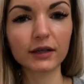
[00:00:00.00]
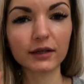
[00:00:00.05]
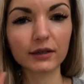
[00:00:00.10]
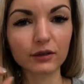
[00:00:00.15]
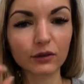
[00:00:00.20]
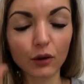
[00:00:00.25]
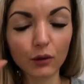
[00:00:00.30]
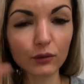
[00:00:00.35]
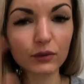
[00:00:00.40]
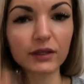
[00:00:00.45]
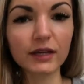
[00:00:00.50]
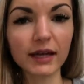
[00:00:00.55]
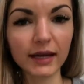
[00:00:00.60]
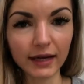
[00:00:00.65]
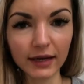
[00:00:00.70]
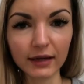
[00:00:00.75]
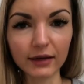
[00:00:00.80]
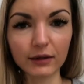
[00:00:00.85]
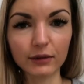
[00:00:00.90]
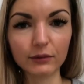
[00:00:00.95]
don't
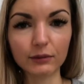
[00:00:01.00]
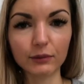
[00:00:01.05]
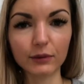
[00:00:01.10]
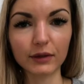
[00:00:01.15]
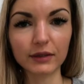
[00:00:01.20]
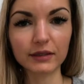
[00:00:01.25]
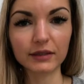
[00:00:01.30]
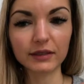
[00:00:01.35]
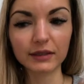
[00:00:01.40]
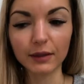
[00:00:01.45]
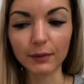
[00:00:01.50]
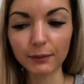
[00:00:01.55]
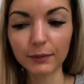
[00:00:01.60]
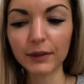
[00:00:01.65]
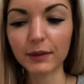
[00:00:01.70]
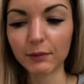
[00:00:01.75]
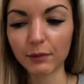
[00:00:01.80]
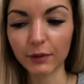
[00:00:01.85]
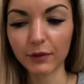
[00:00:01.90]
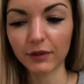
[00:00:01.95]
care what some
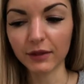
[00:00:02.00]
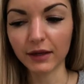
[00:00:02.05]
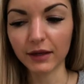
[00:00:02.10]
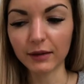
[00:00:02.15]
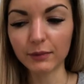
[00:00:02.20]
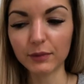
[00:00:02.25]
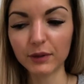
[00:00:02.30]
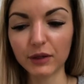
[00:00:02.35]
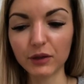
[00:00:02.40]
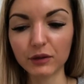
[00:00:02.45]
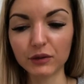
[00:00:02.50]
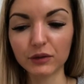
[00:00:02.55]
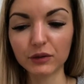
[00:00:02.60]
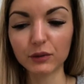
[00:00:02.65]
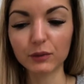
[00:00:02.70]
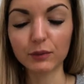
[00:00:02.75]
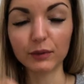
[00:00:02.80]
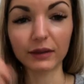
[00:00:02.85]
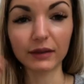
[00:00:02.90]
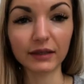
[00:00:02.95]
people think, because
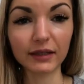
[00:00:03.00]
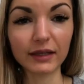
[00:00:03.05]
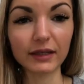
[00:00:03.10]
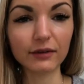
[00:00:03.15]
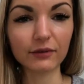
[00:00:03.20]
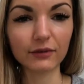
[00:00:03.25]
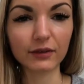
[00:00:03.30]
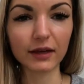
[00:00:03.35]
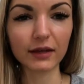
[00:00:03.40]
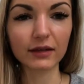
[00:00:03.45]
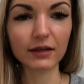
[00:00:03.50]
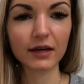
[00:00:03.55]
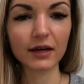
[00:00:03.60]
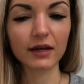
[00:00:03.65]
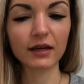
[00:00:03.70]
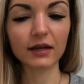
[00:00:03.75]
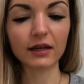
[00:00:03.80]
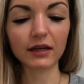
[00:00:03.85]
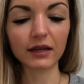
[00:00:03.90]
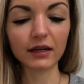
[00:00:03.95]
you believe that
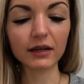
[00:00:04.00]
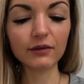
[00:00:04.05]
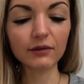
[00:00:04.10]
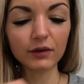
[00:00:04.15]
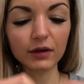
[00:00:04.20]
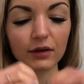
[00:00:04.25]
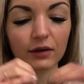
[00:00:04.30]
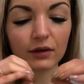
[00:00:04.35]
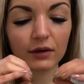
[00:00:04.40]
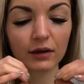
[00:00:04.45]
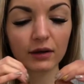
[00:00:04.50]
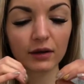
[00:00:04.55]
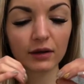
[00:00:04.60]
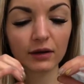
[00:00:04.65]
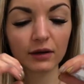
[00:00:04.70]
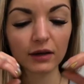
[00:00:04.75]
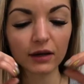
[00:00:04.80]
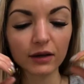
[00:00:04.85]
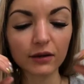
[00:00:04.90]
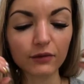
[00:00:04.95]
even
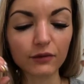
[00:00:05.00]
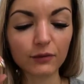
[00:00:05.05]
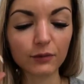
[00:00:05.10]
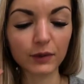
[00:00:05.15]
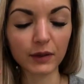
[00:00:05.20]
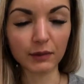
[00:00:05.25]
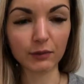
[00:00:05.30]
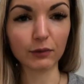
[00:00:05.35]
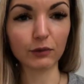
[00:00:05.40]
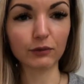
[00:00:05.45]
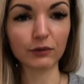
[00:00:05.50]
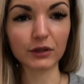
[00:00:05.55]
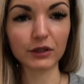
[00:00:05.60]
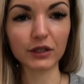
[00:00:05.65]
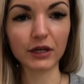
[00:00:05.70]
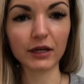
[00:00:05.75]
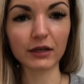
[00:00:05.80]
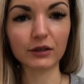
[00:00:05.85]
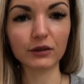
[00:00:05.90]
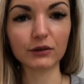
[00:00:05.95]
if people
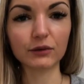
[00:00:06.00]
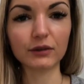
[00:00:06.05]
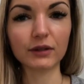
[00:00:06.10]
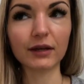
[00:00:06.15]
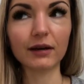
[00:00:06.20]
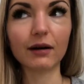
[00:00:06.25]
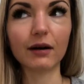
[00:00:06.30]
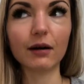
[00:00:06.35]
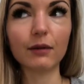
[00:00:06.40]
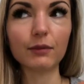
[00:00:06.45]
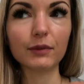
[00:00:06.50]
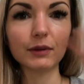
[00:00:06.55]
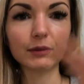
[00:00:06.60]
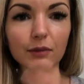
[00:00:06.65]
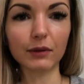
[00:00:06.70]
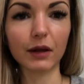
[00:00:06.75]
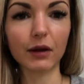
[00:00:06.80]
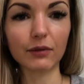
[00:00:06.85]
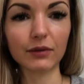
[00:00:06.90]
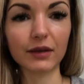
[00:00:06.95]
reject you, there are
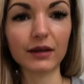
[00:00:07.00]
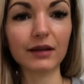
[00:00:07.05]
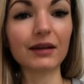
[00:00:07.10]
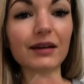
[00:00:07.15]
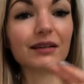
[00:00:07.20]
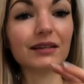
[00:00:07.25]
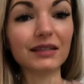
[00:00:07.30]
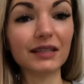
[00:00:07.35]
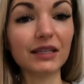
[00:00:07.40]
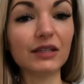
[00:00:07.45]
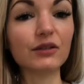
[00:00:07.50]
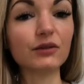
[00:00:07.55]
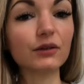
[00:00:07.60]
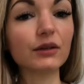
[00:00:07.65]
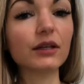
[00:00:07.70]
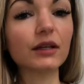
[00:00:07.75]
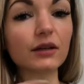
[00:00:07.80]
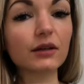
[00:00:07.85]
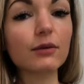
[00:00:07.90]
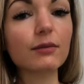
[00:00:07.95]
people out there that need to
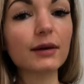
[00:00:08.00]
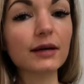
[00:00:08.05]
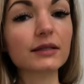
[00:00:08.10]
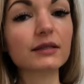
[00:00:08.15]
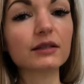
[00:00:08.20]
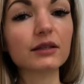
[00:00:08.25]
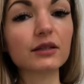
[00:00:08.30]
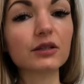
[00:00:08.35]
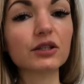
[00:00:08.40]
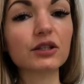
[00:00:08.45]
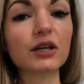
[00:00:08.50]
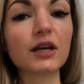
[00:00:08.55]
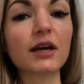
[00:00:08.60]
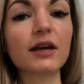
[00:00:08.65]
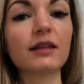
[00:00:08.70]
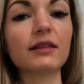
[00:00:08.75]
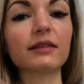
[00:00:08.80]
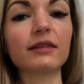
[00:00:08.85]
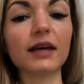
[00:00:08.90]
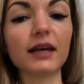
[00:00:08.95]
hear your message,
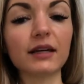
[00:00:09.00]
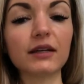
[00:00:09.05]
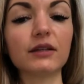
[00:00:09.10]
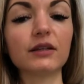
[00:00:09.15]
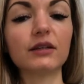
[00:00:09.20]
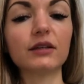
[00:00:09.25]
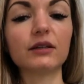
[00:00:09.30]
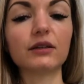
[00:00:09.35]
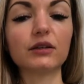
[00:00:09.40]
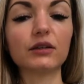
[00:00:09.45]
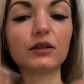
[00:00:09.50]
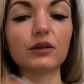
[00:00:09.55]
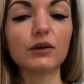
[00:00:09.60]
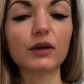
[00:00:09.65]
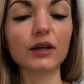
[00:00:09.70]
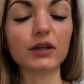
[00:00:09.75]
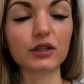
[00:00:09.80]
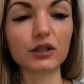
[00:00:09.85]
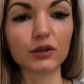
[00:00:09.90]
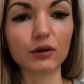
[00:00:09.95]
then you
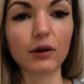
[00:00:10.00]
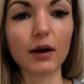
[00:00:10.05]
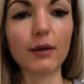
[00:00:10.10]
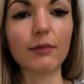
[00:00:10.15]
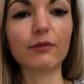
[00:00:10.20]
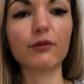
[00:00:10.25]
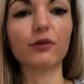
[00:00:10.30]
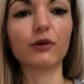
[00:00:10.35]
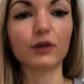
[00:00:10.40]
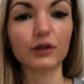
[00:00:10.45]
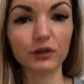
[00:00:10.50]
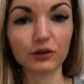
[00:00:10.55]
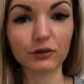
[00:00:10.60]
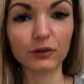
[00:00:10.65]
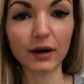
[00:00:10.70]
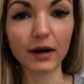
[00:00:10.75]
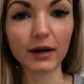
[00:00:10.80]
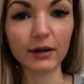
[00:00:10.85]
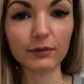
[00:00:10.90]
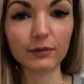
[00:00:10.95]
can show up for the
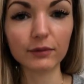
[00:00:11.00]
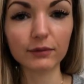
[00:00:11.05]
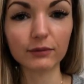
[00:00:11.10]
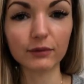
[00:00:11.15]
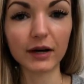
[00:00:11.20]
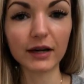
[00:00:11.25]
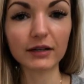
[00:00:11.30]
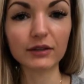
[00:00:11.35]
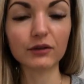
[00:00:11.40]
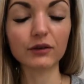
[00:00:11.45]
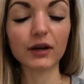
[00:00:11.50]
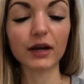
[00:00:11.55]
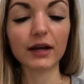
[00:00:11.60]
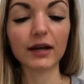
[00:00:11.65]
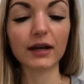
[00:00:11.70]
tribe, right? You can